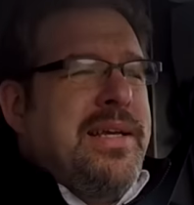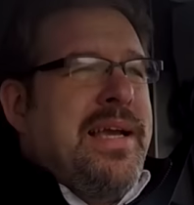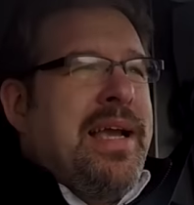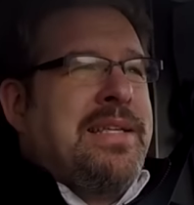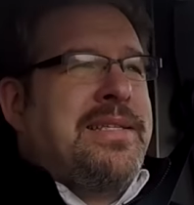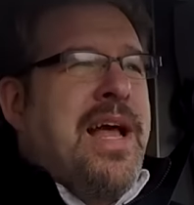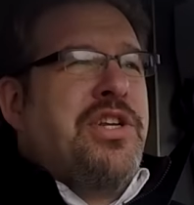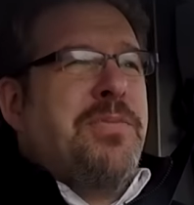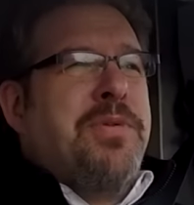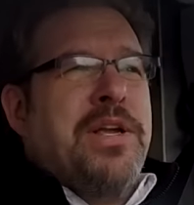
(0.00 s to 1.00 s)
it's
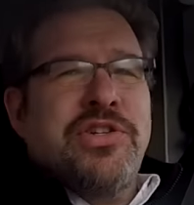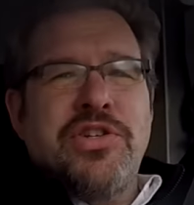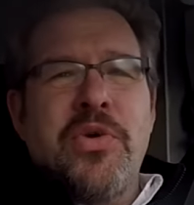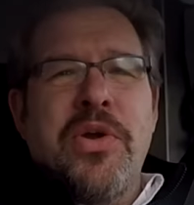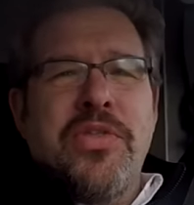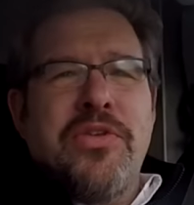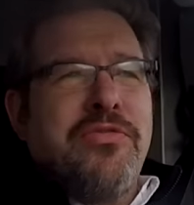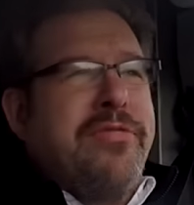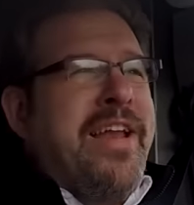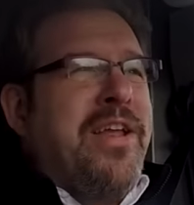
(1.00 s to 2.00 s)
such a pleasure doing these
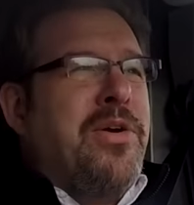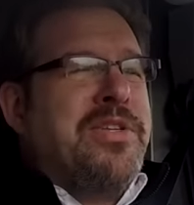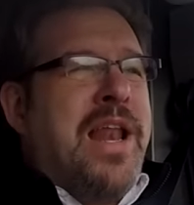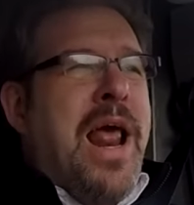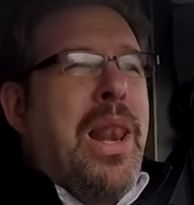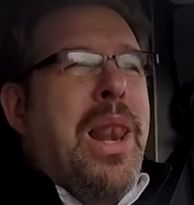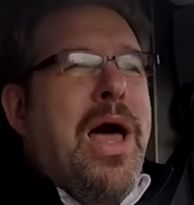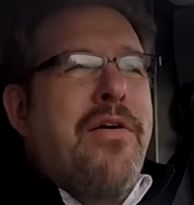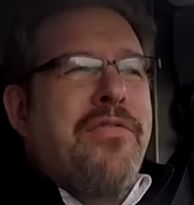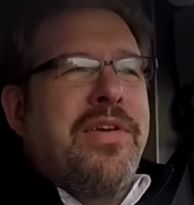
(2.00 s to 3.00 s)
videos, and I
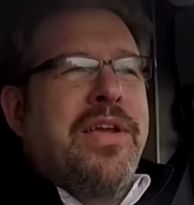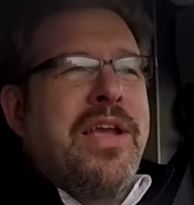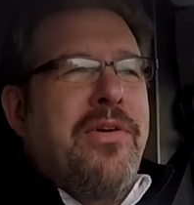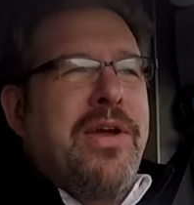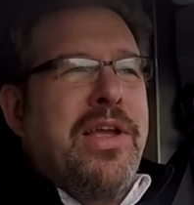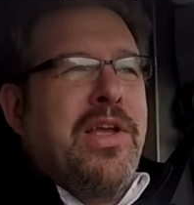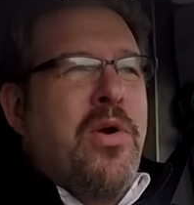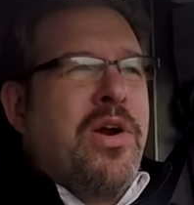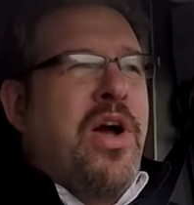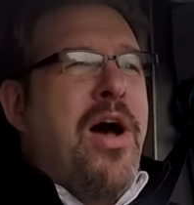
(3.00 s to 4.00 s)
love hearing
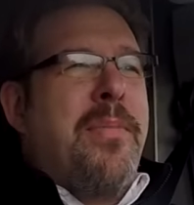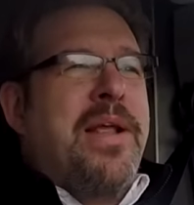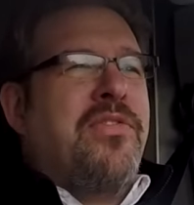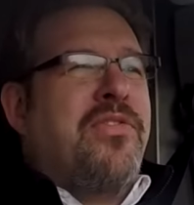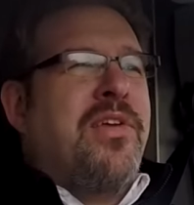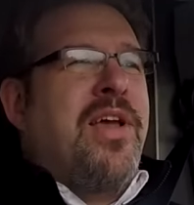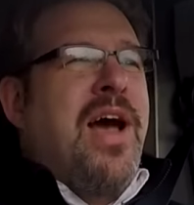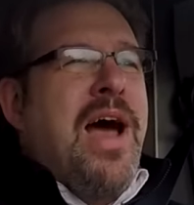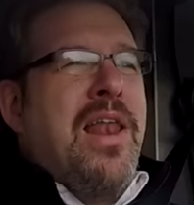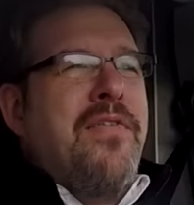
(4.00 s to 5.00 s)
your comments.
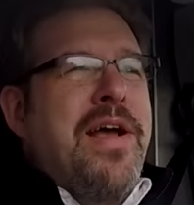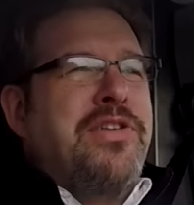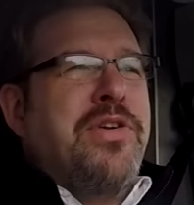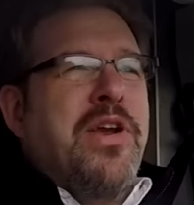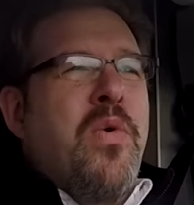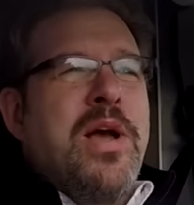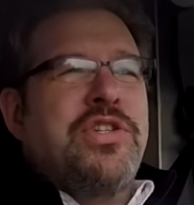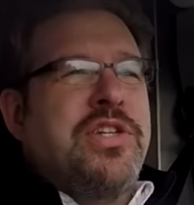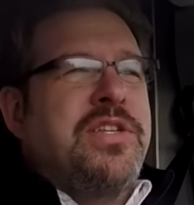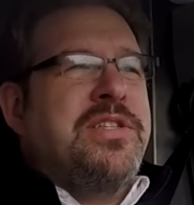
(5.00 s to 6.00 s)
I love answering
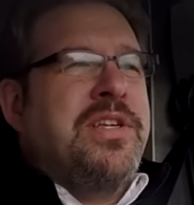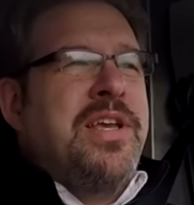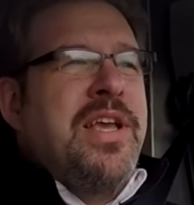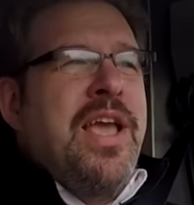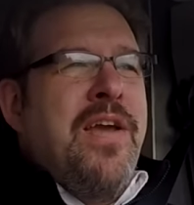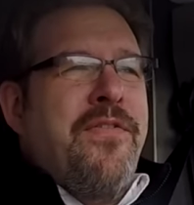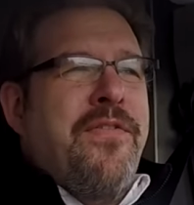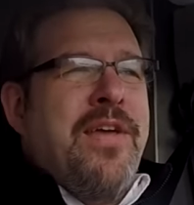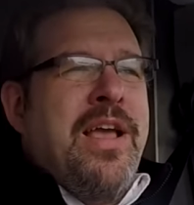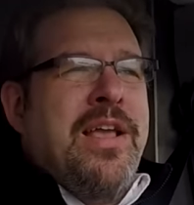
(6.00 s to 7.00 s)
questions.
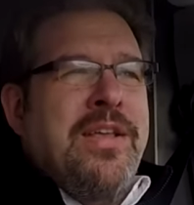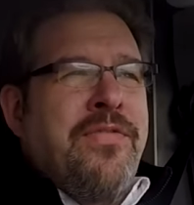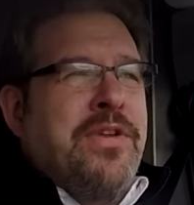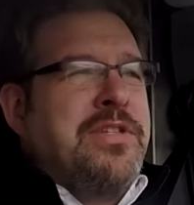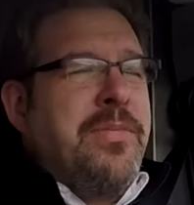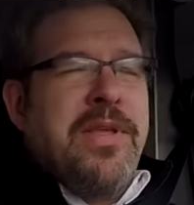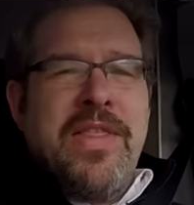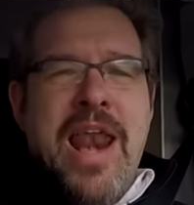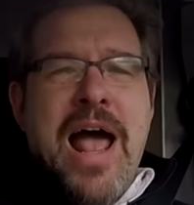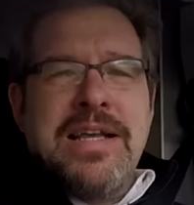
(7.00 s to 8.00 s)
If there's something
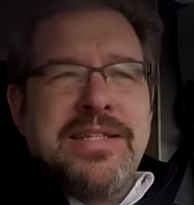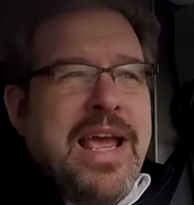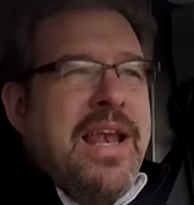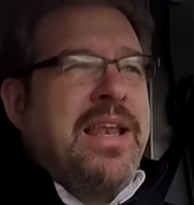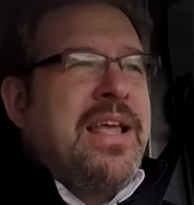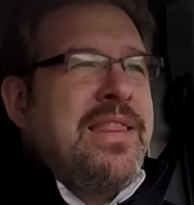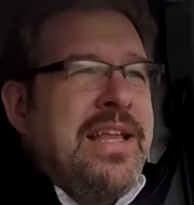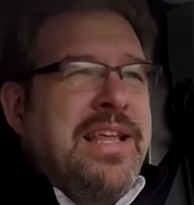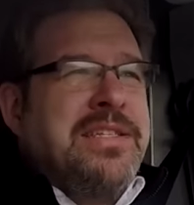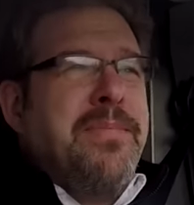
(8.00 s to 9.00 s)
that I said
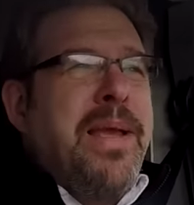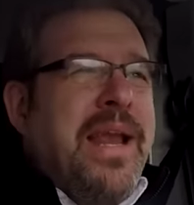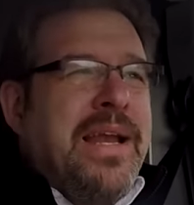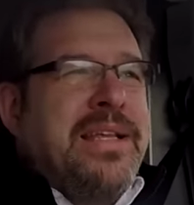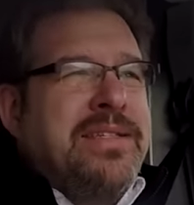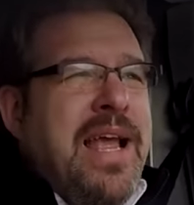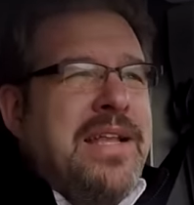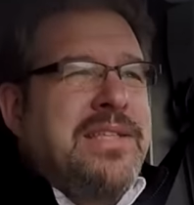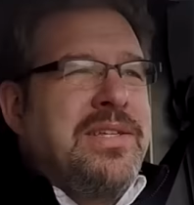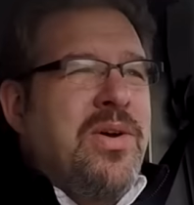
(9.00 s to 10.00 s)
that doesn't make any
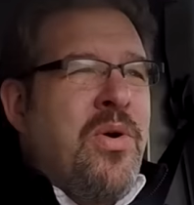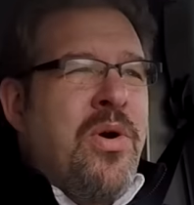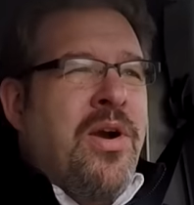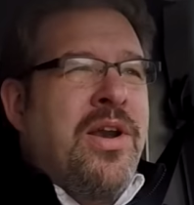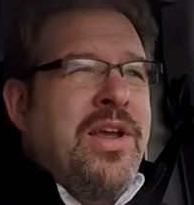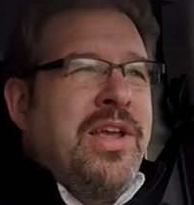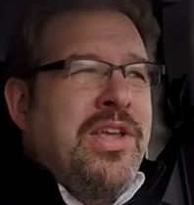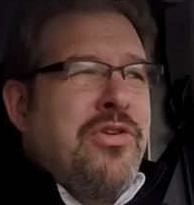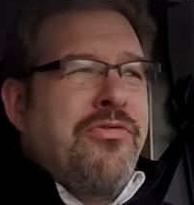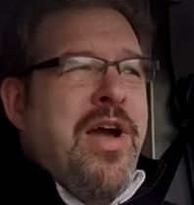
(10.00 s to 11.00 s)
sense, or
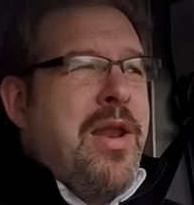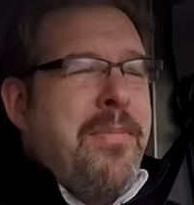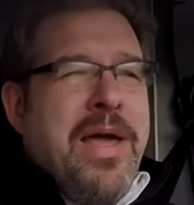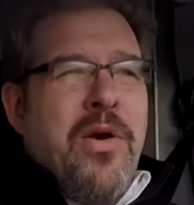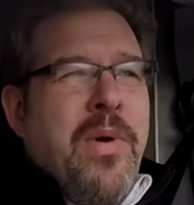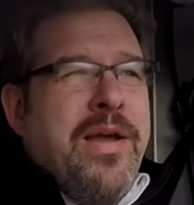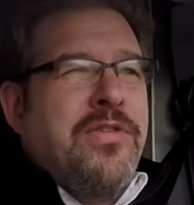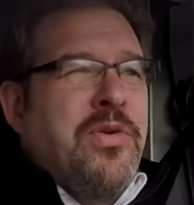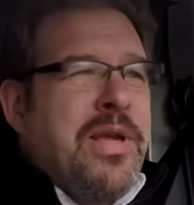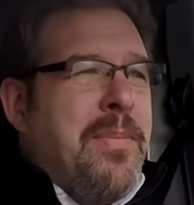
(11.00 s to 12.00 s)
you've got a better way
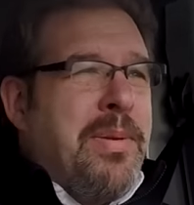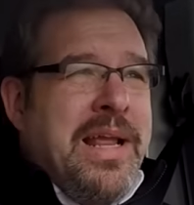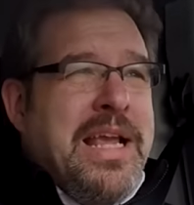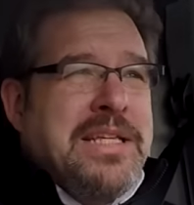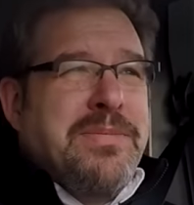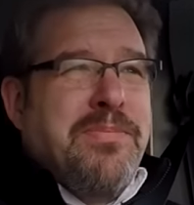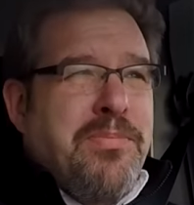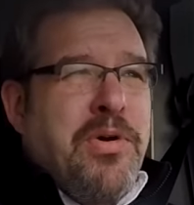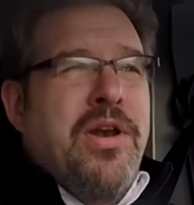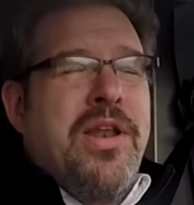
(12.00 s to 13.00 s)
of doing it, please
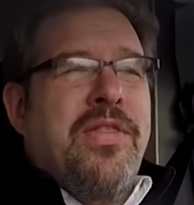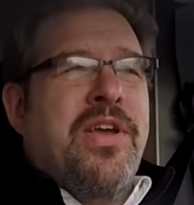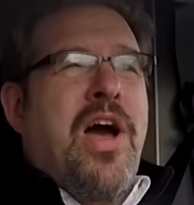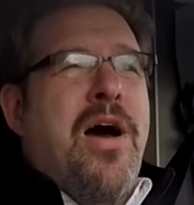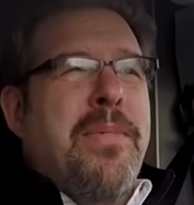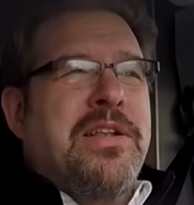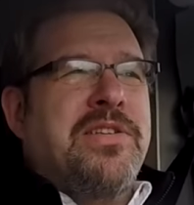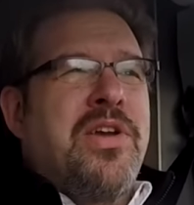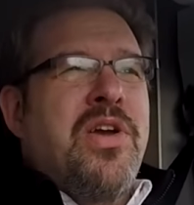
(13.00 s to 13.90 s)
put it in the comments.